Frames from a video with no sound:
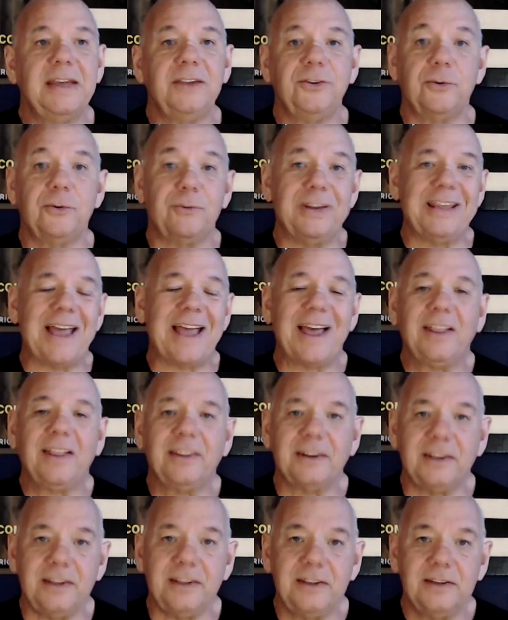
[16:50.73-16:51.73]
The
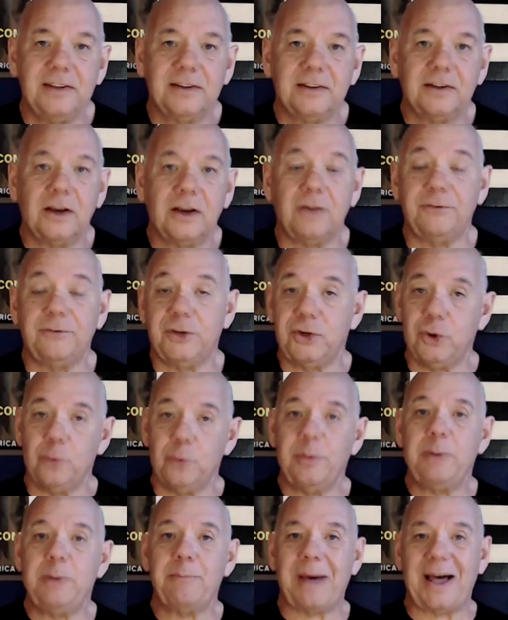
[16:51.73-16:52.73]
reality of the
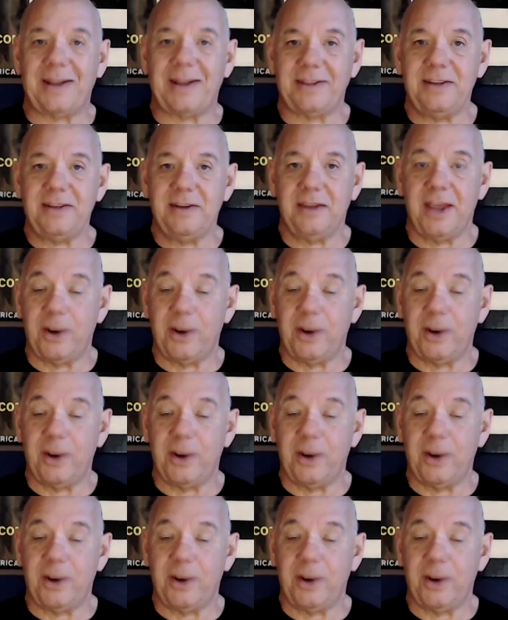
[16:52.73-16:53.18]
human body